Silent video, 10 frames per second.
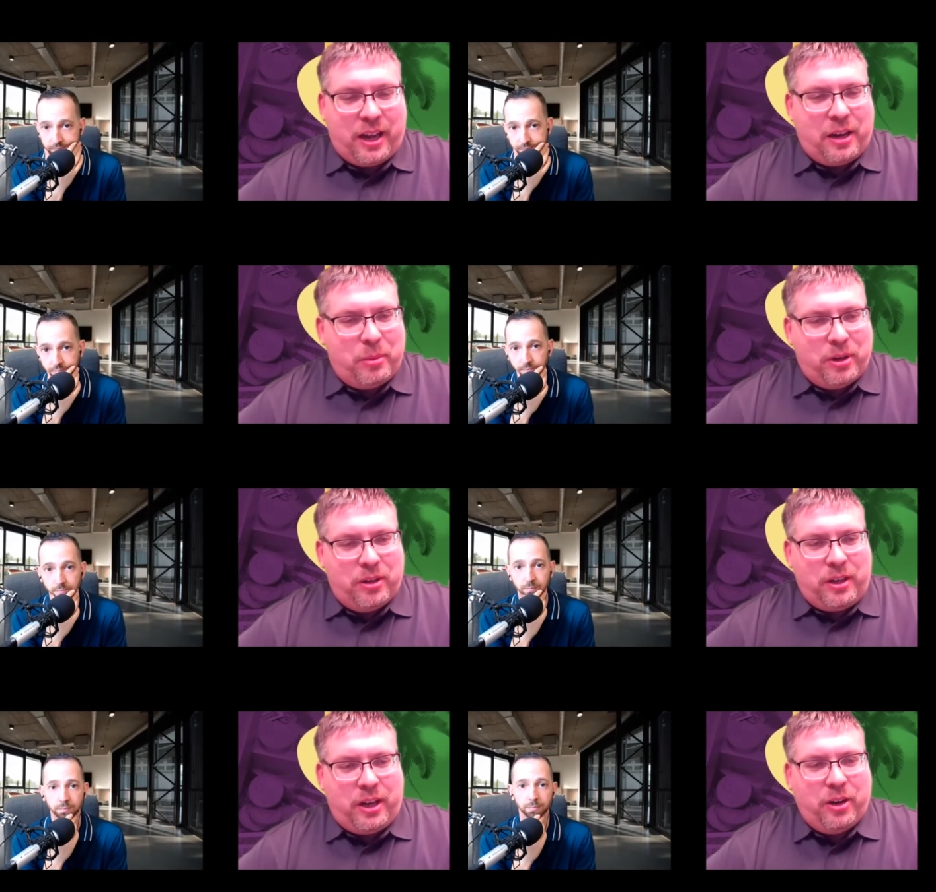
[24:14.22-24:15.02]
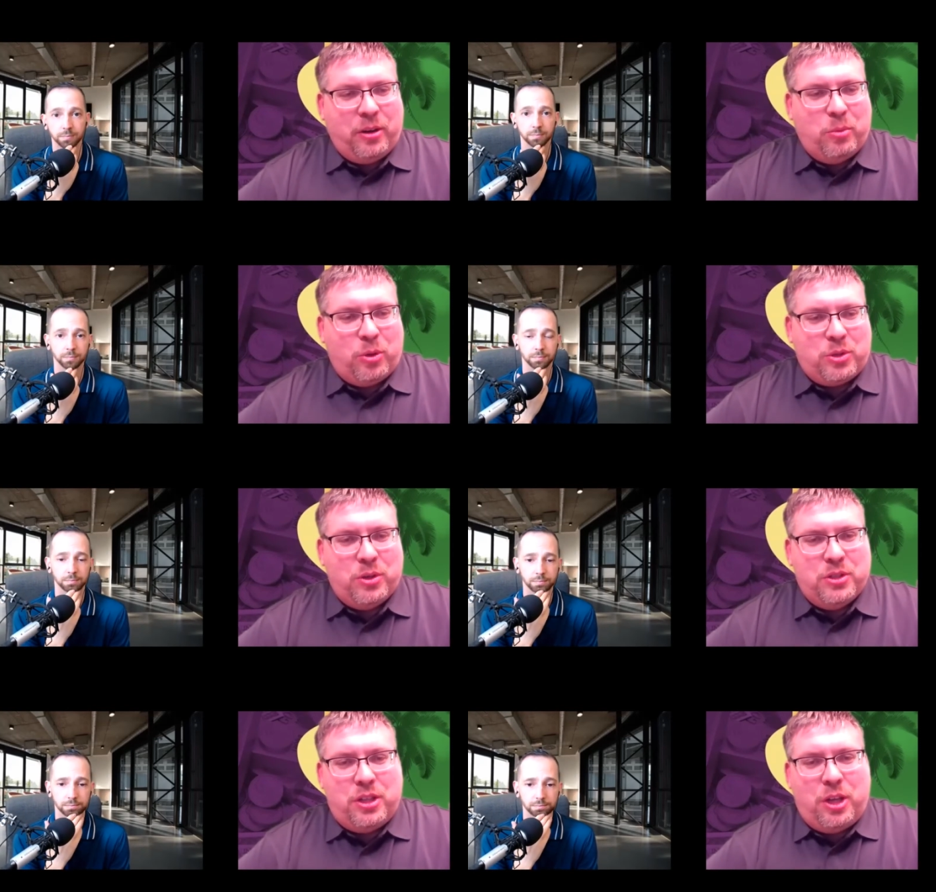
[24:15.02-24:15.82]
Speaker 1: kind of gearing more
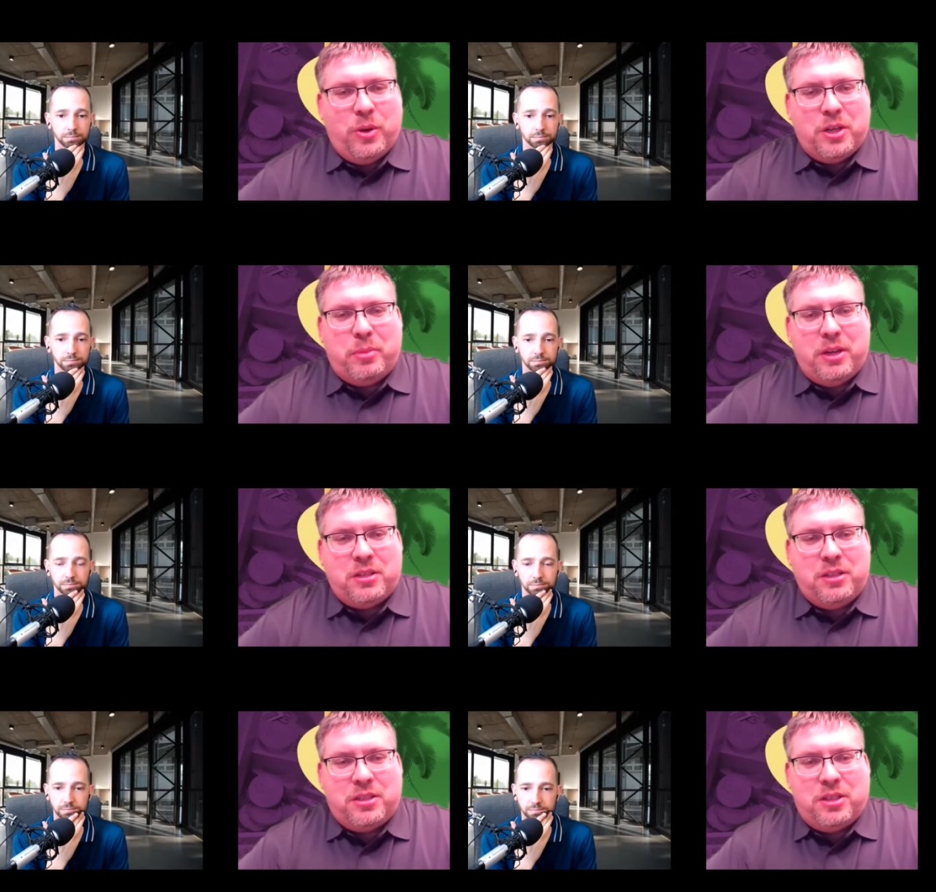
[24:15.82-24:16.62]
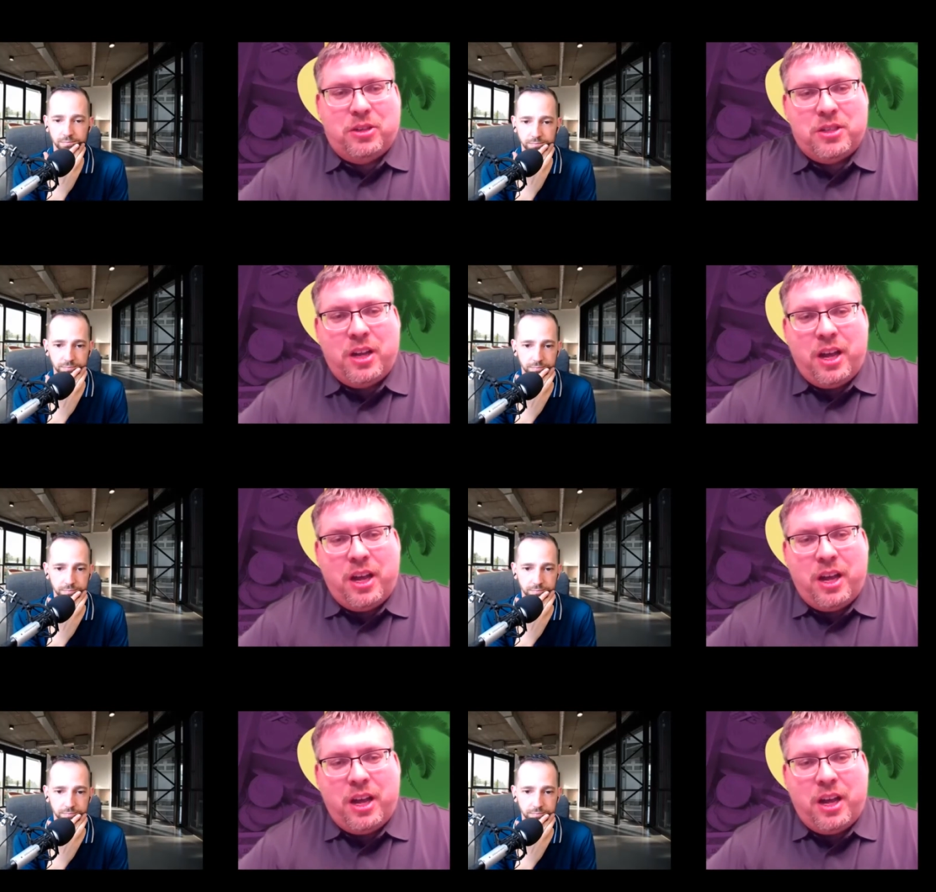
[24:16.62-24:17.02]
towards the US based listeners.